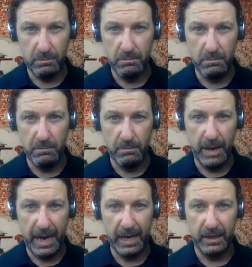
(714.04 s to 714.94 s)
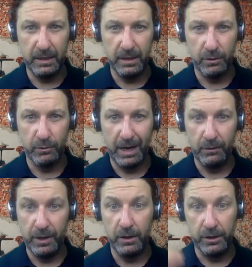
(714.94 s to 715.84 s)
mat in and around
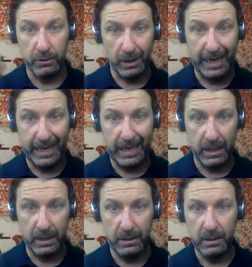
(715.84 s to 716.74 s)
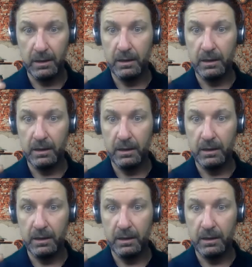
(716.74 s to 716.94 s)
there you're laying on,